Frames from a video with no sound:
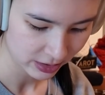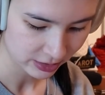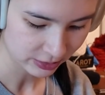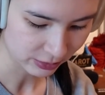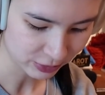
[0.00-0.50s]

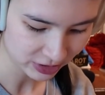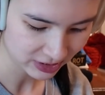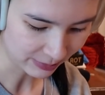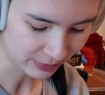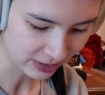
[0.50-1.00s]
So I'm just
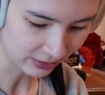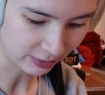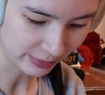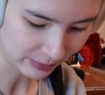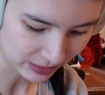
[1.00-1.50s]
separating
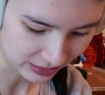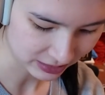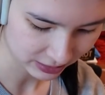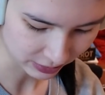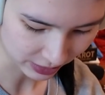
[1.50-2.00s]
all my
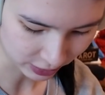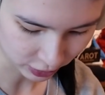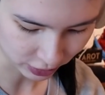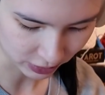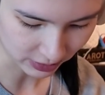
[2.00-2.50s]
pieces so I can
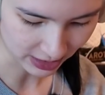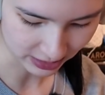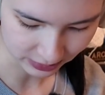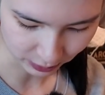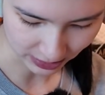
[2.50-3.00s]
show you
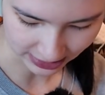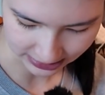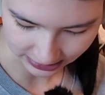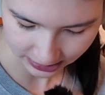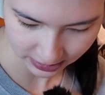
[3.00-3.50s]
guys what I
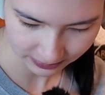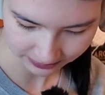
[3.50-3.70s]
did.